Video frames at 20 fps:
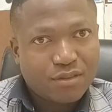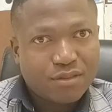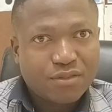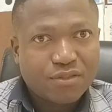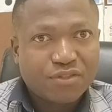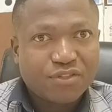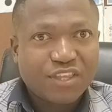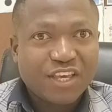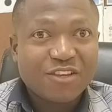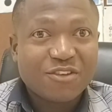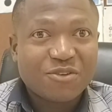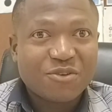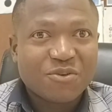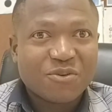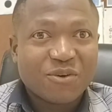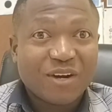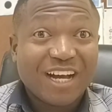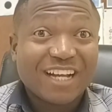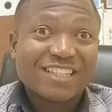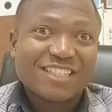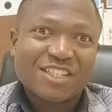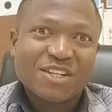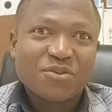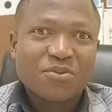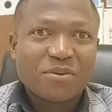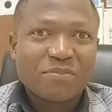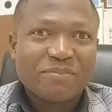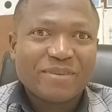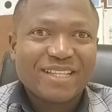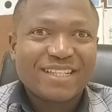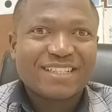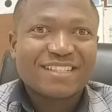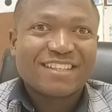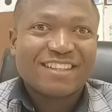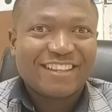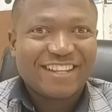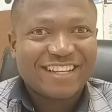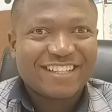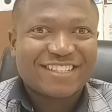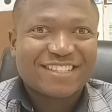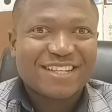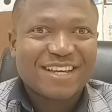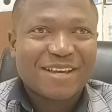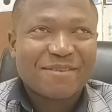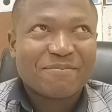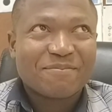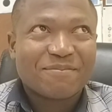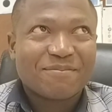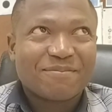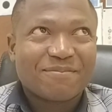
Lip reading: Thank you. Until we meet next time.